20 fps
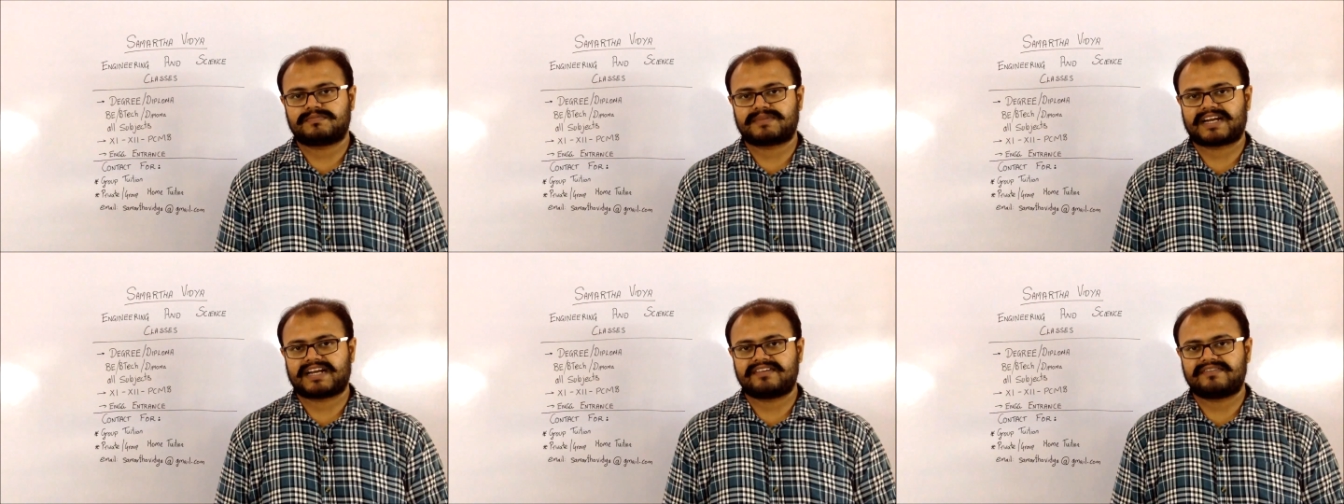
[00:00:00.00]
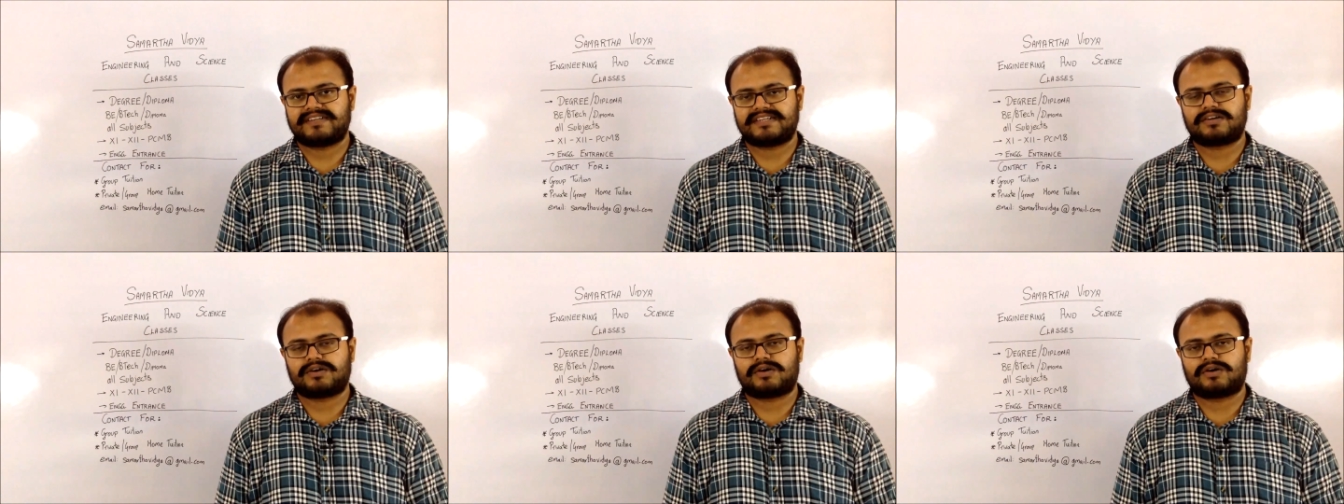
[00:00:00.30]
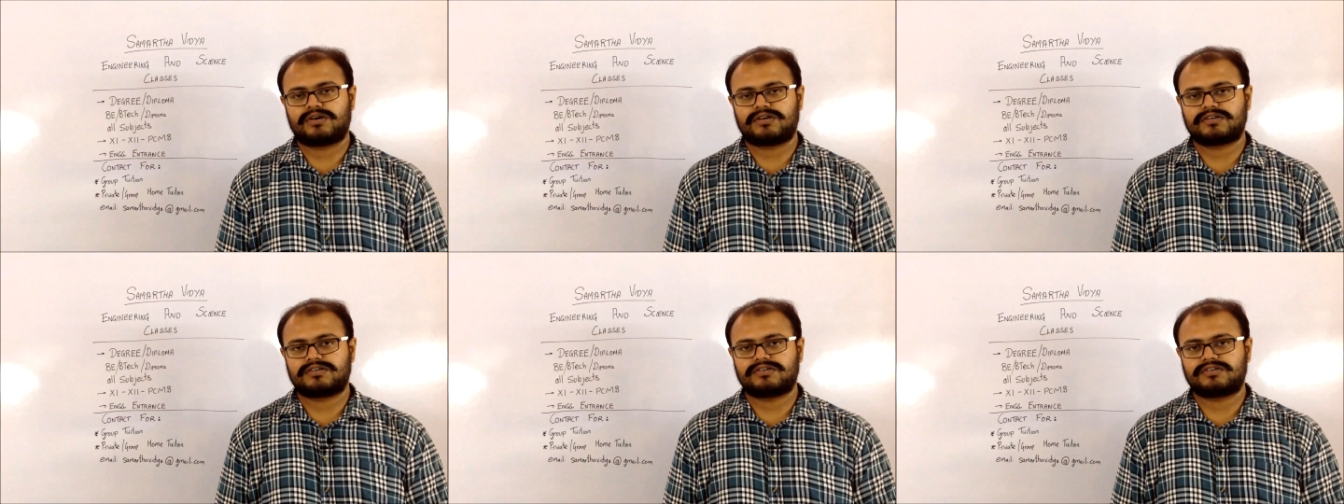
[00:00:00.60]
private
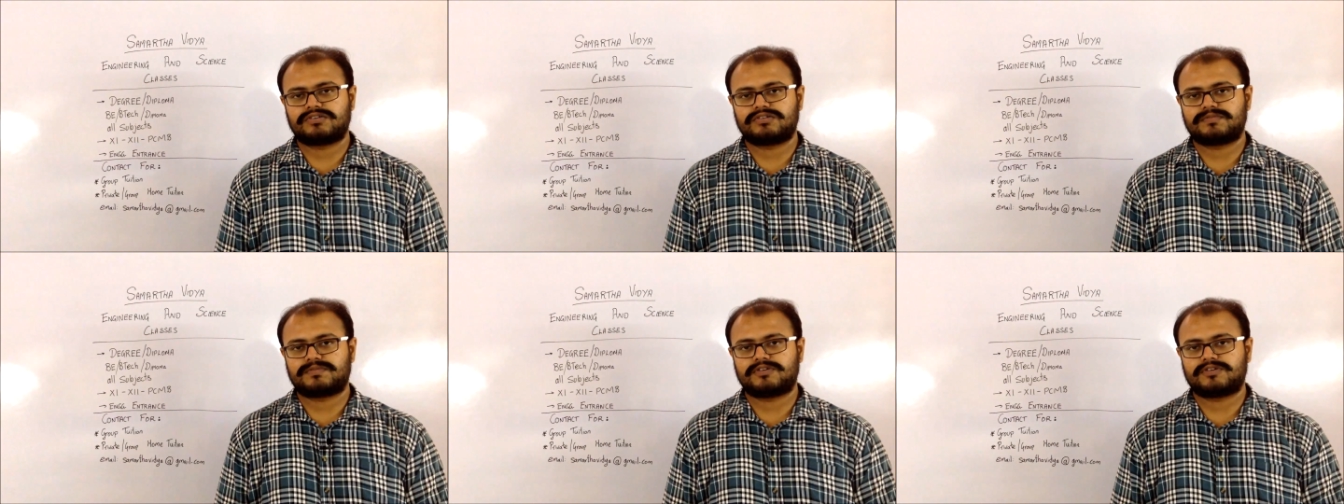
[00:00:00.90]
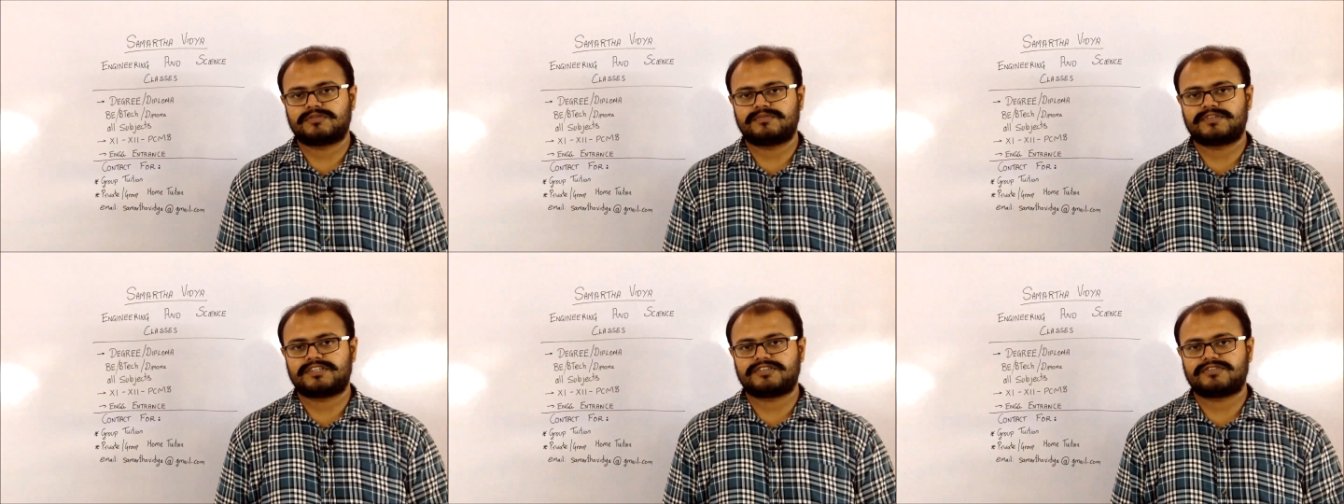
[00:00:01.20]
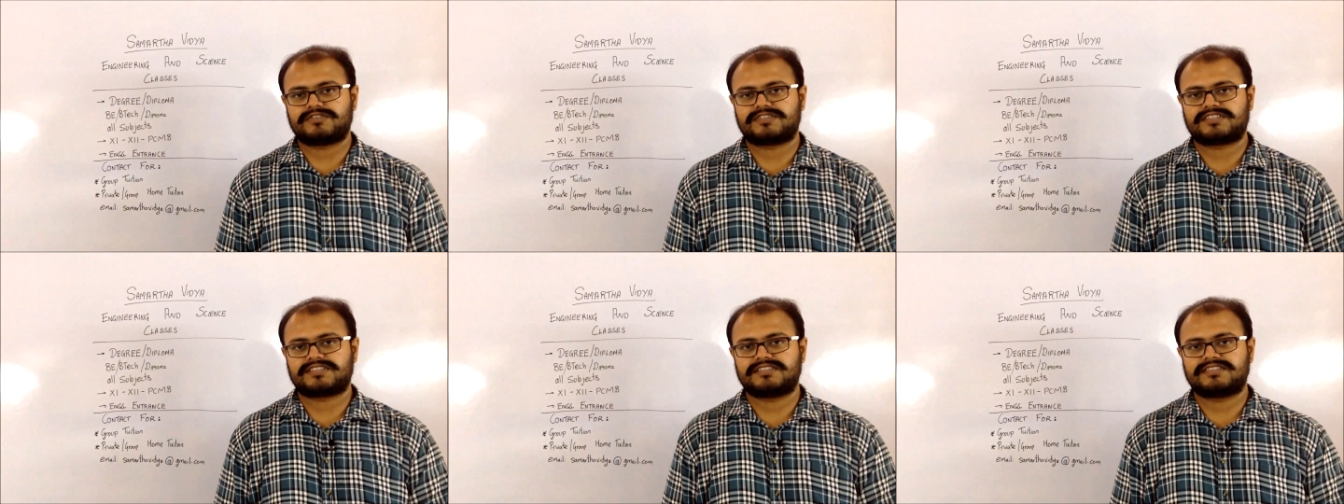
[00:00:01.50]
or group home
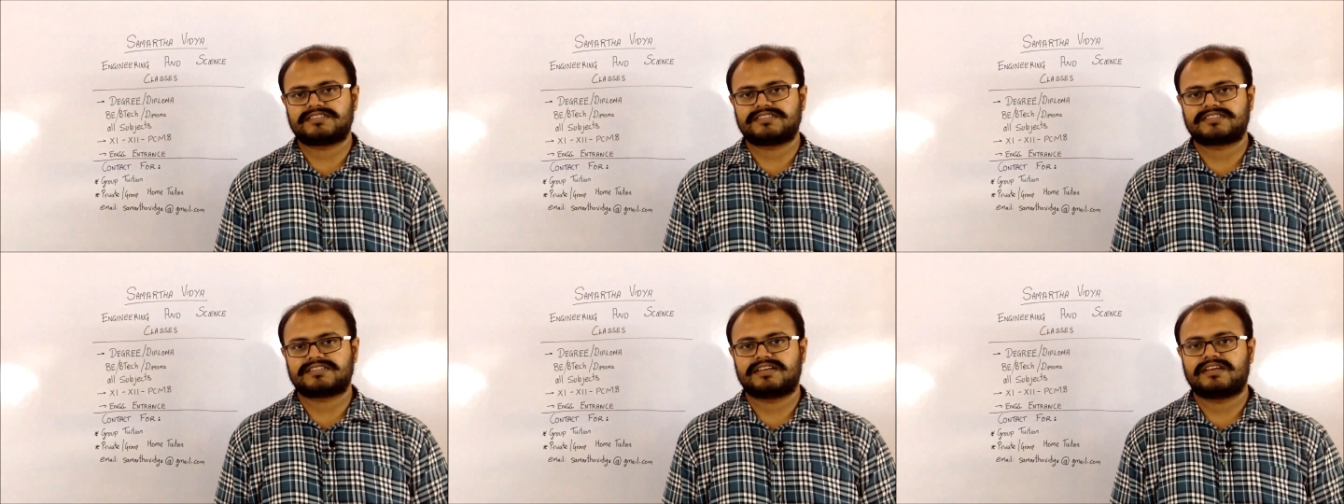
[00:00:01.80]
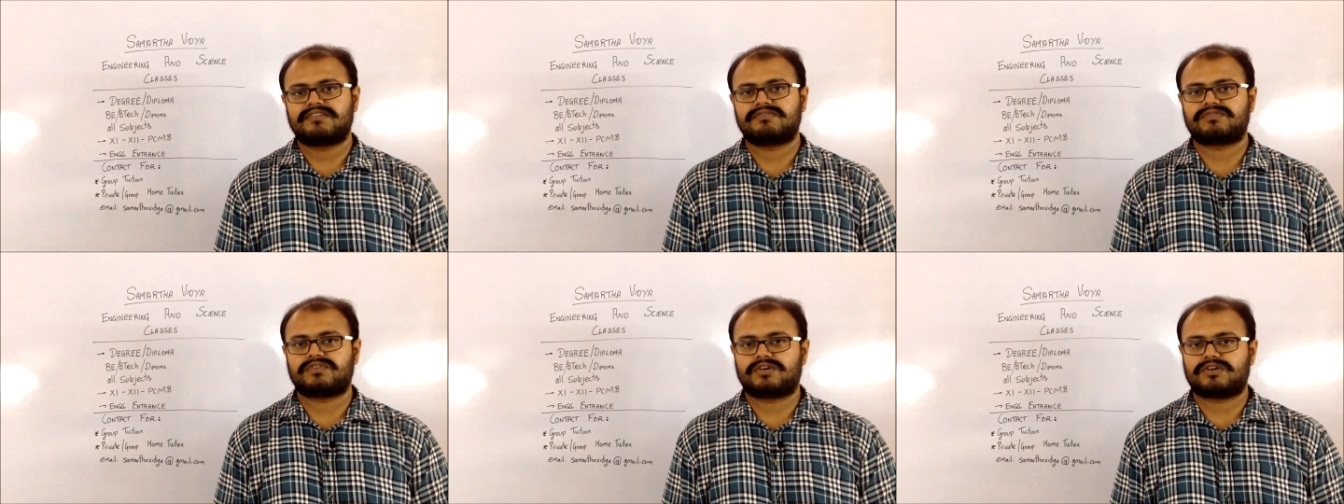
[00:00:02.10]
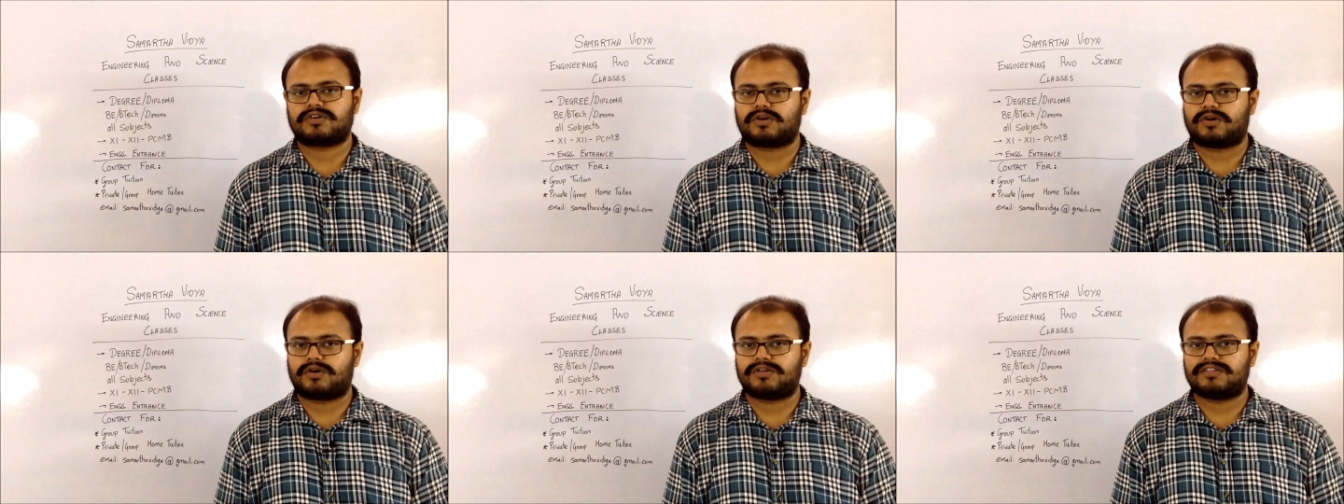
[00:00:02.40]
tuitions
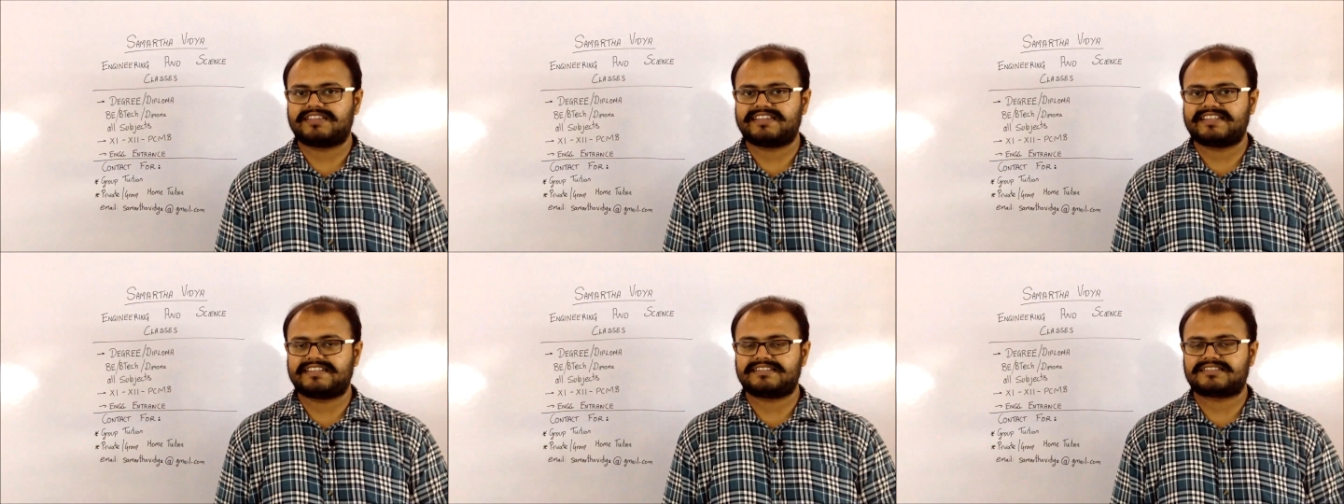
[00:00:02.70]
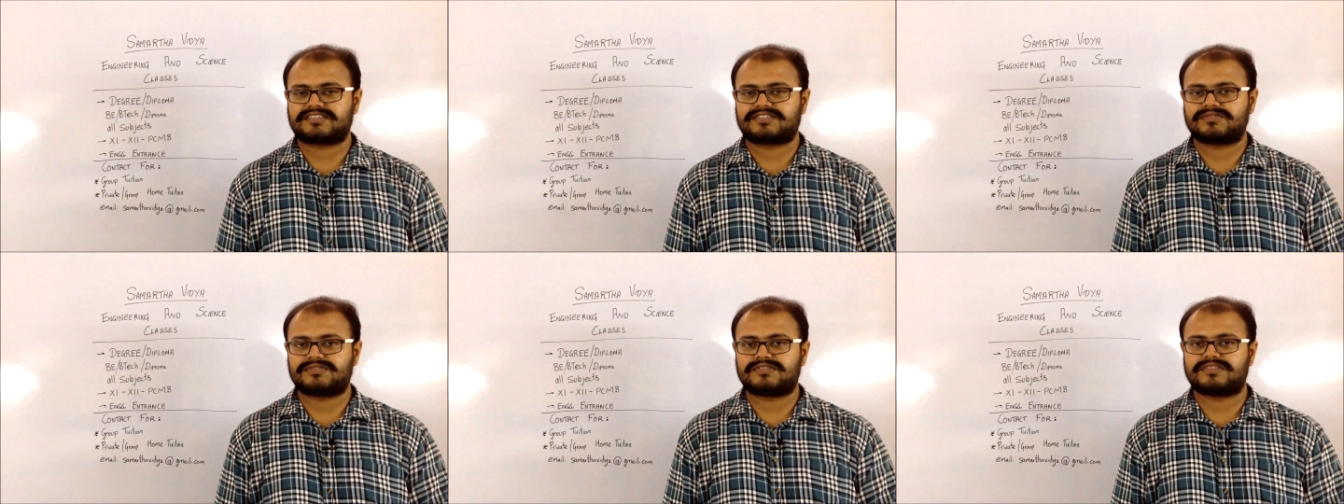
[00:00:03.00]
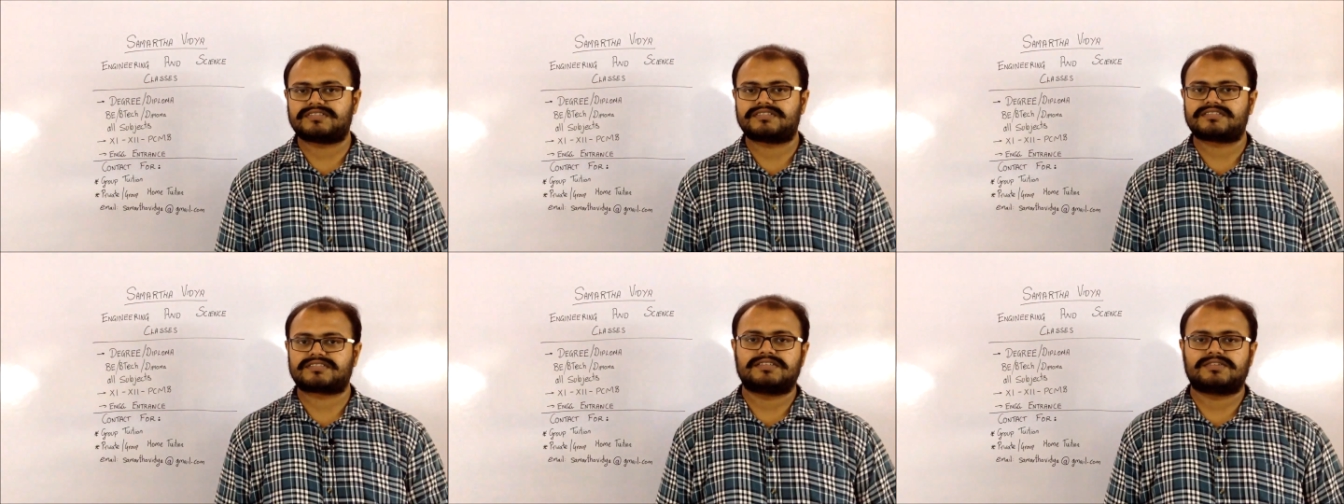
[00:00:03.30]
for all these
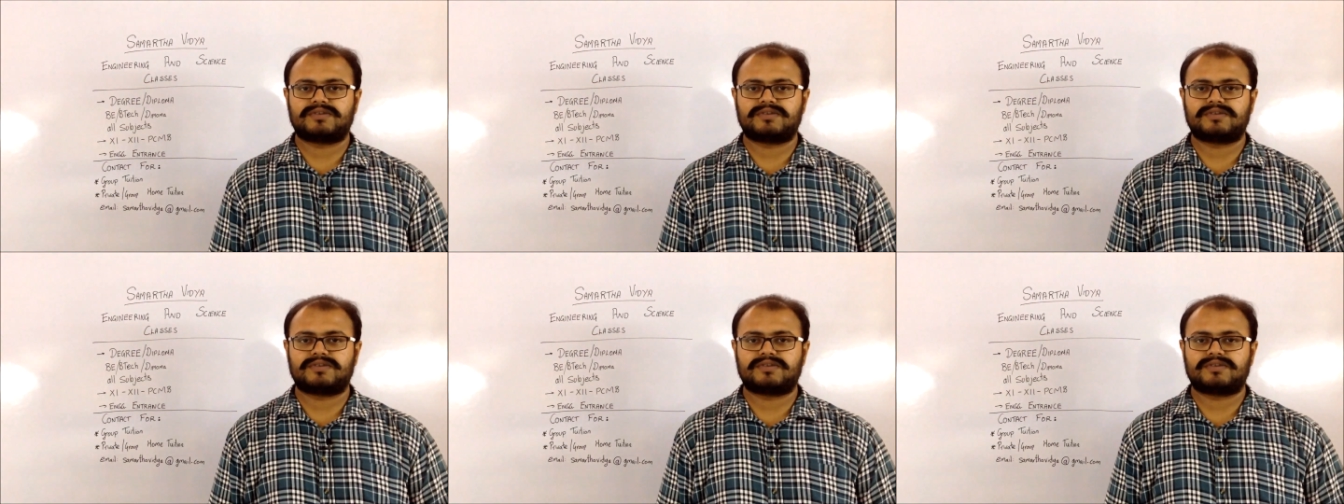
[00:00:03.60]
students.